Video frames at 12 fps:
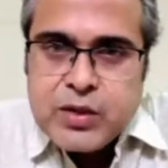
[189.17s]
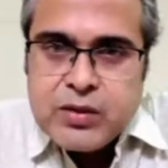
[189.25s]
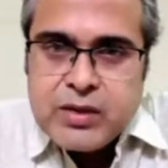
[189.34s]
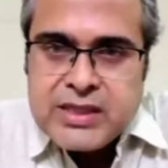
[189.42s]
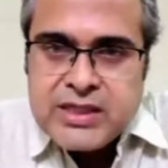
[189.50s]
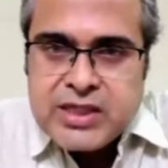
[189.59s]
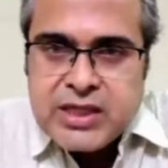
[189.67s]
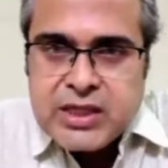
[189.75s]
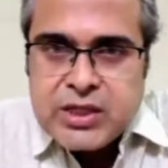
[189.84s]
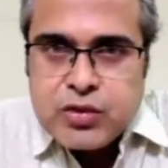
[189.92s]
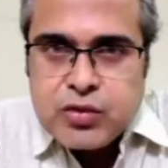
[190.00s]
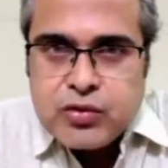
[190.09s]
This is
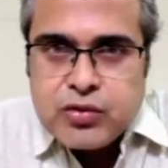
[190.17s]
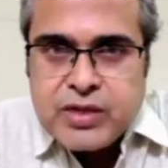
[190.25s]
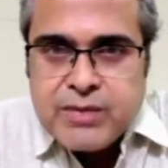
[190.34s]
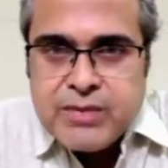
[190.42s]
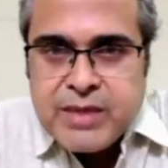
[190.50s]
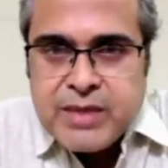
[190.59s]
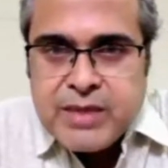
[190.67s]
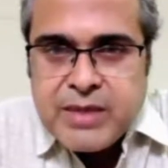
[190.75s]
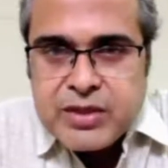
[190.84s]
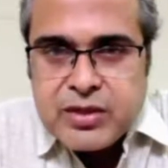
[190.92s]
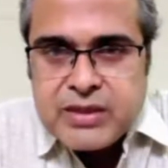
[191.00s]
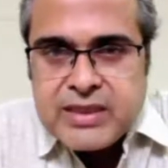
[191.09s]
just 2 to 3
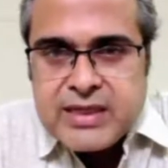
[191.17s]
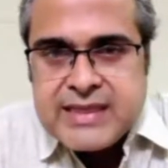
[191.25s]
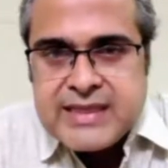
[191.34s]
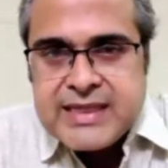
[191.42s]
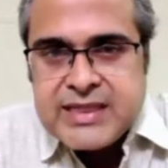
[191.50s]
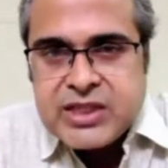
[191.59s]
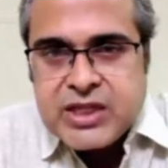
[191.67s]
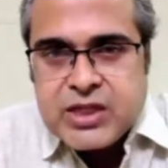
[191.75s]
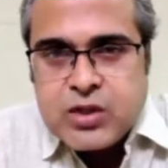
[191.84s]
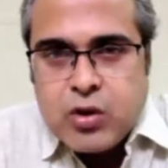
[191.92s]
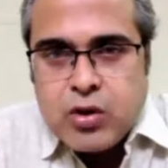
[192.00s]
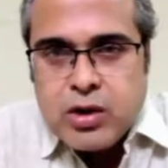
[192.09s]
millimeters, or let's say
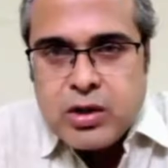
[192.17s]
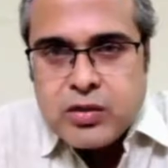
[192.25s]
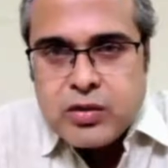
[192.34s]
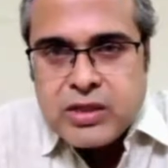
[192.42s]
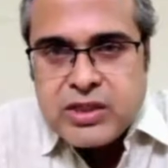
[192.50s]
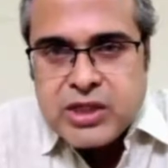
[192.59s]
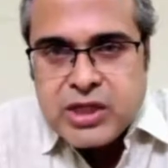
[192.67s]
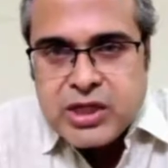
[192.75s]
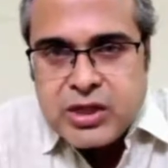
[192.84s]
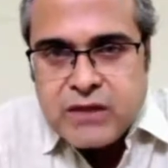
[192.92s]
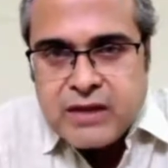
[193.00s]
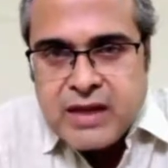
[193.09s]
just caudal to the
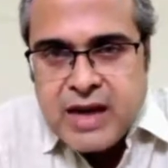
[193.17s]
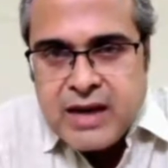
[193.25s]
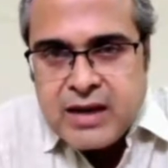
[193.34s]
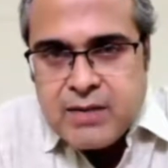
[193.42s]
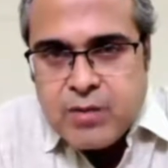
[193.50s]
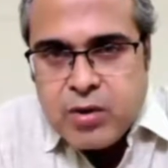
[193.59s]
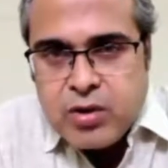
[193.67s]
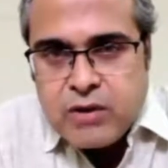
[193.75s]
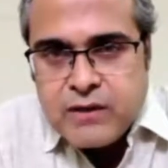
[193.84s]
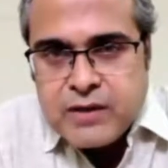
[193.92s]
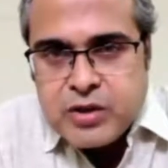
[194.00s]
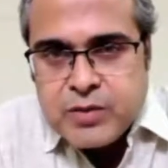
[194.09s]
junction of the lateral
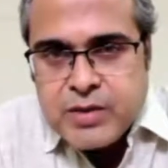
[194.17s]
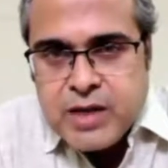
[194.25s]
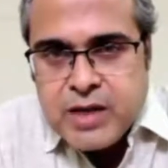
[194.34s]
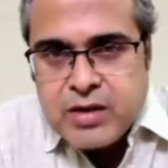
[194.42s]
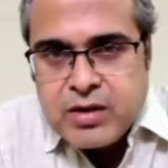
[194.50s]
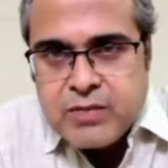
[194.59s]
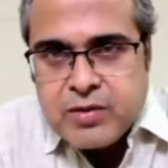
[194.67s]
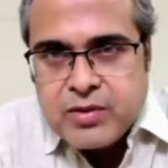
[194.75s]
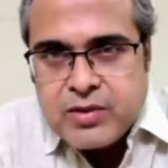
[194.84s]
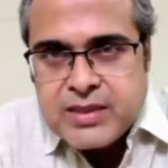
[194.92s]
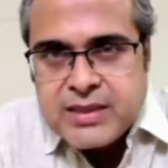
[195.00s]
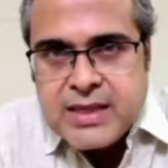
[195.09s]
border of the superior articular
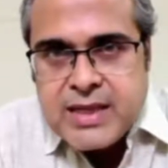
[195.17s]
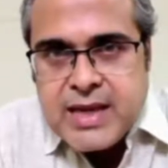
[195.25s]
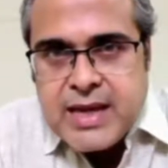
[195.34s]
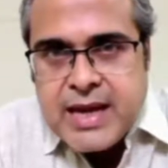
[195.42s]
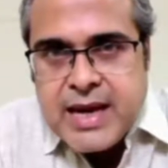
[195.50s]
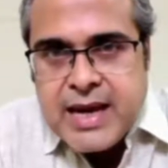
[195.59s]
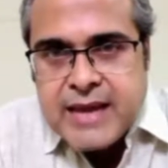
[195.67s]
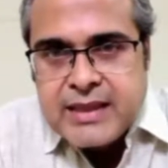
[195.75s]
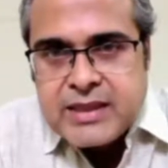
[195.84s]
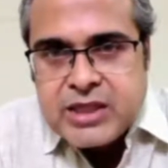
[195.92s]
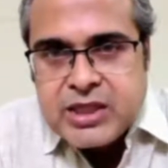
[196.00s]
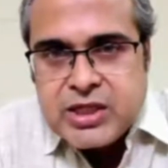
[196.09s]
process
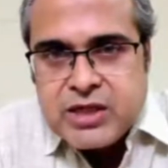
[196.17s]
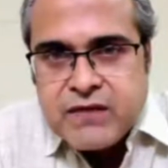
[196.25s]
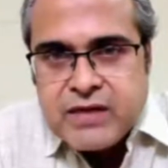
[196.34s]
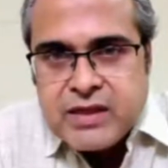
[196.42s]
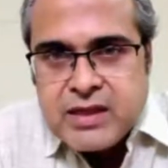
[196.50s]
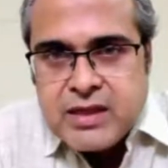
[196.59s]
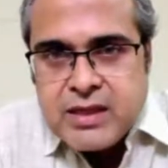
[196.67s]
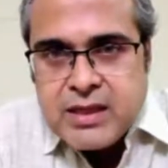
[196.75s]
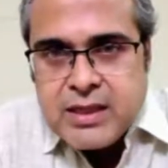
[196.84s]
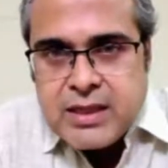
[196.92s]
and the junction with the